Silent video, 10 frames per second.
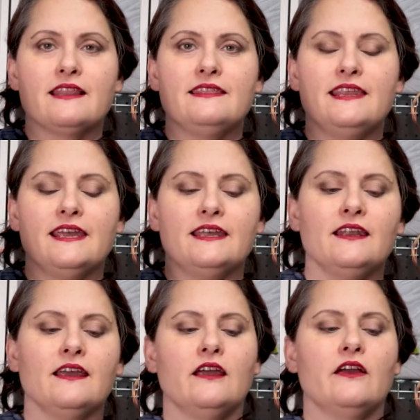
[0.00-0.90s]

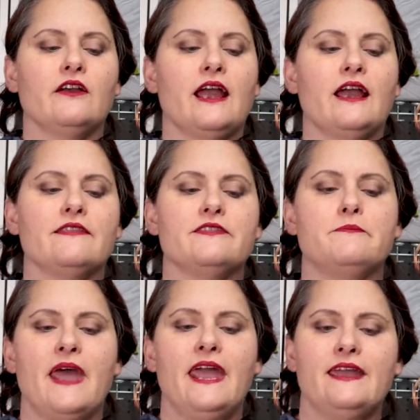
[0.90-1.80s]
then the
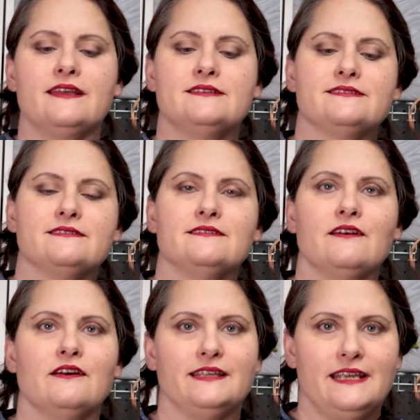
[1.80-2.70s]
pegs
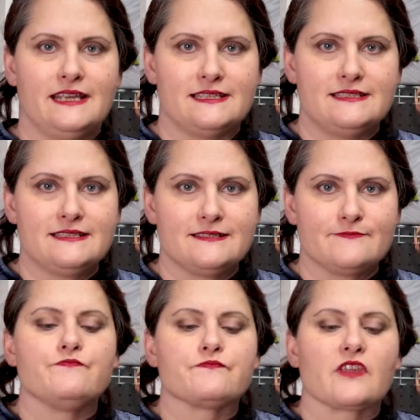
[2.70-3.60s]
on the end,
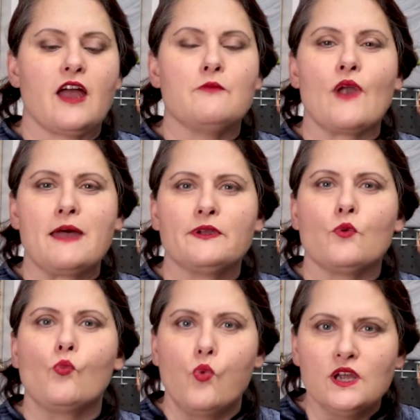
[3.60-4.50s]
I'm wrapping